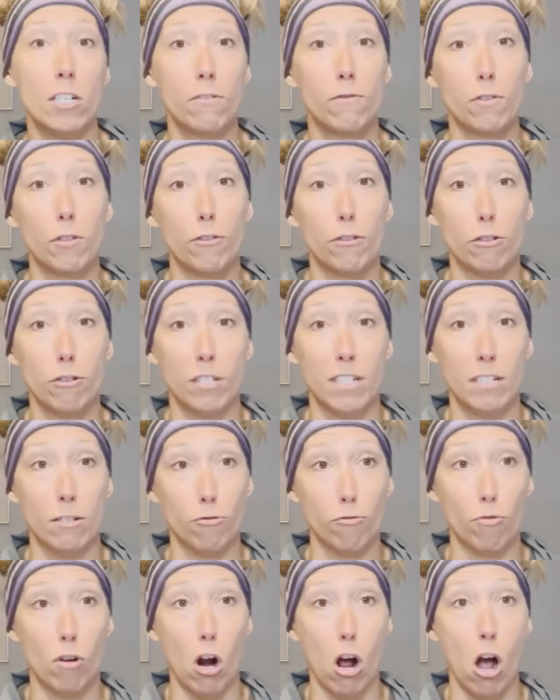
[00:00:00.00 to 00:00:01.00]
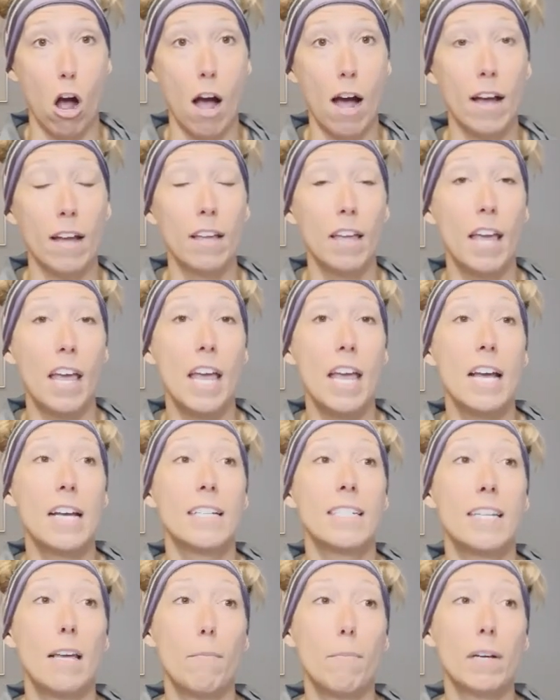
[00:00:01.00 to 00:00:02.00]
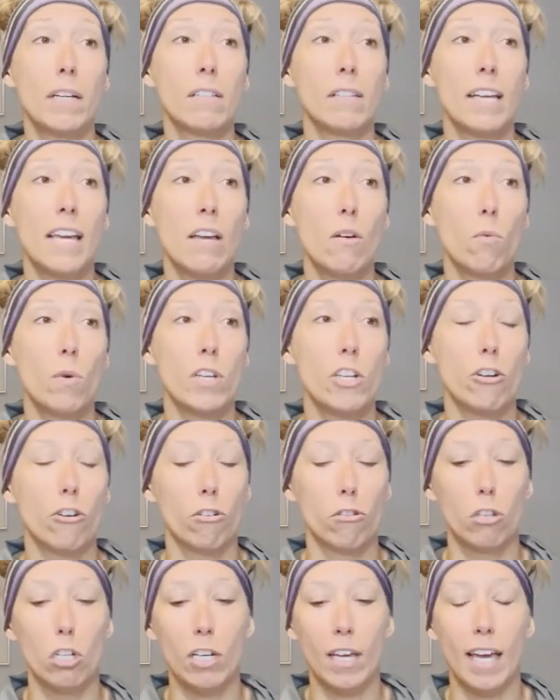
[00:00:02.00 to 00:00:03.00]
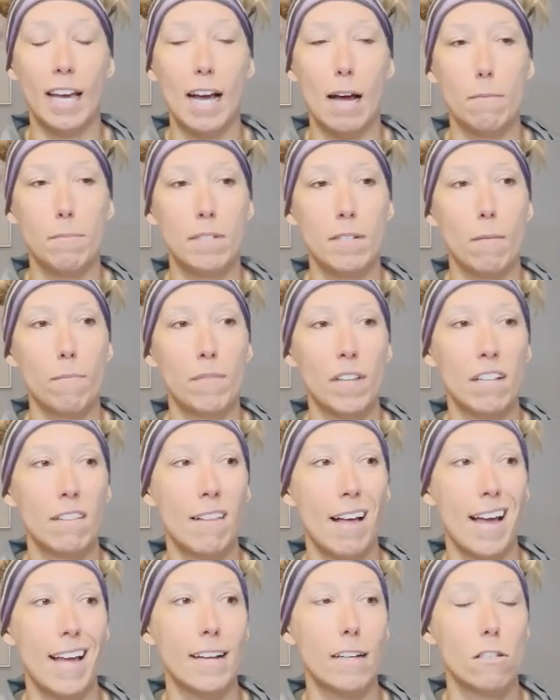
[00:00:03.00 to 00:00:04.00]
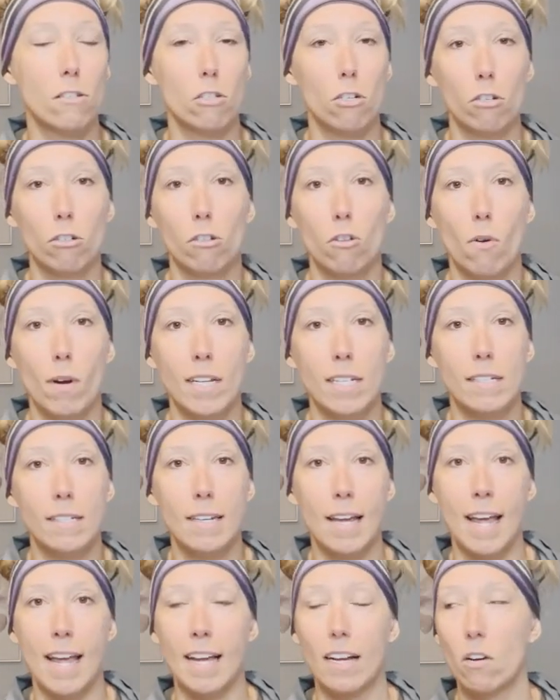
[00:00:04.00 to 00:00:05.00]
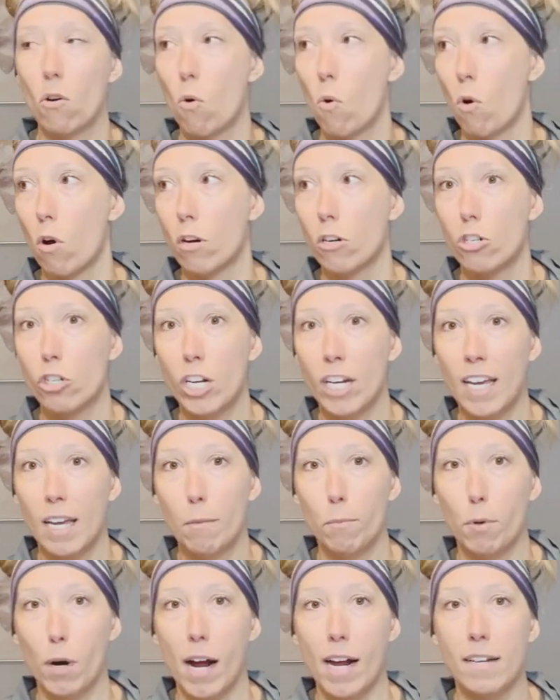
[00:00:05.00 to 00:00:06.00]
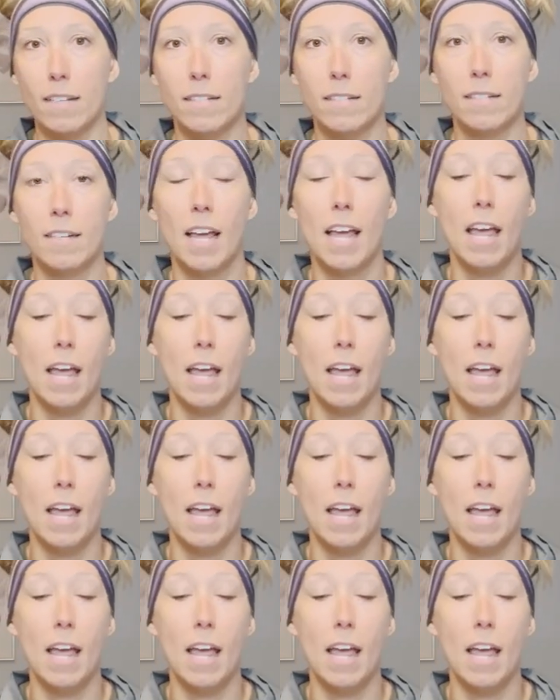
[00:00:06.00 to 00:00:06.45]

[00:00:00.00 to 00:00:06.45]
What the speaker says: versus raw. Typically when you're looking up something like sirloin steak or chicken breasts,